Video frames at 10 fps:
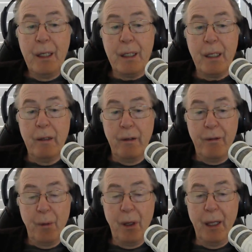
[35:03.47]
So
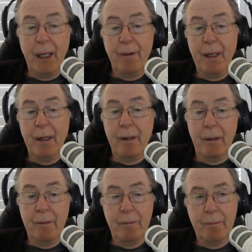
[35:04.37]
if you're playing around
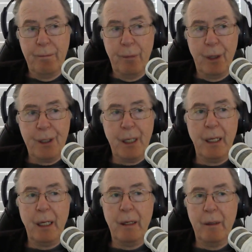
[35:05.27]
on
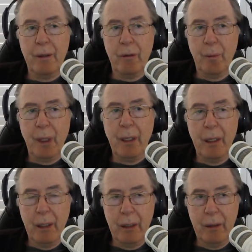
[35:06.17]
Sunday night or
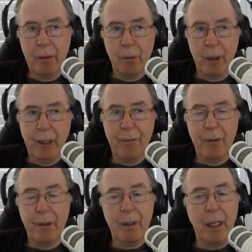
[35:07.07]
Monday,
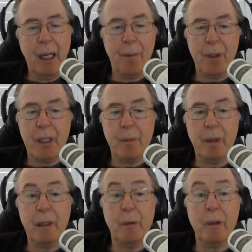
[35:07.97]
wherever it happens to
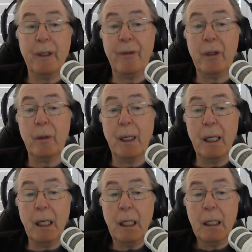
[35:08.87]
be, wherever you
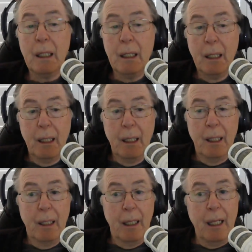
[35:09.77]
are,
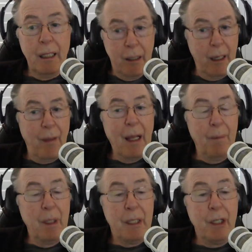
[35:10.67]
you get
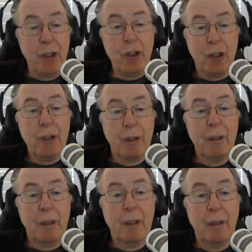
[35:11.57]
that message.
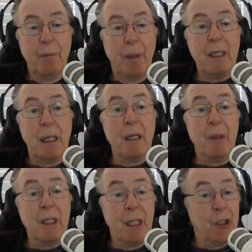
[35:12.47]
Basically, it
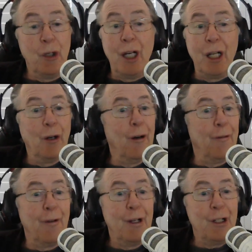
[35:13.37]
means they're turning it
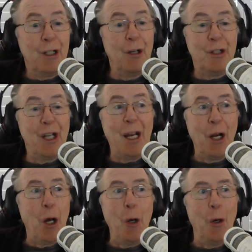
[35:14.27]
off. So say
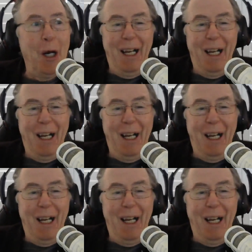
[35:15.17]
no.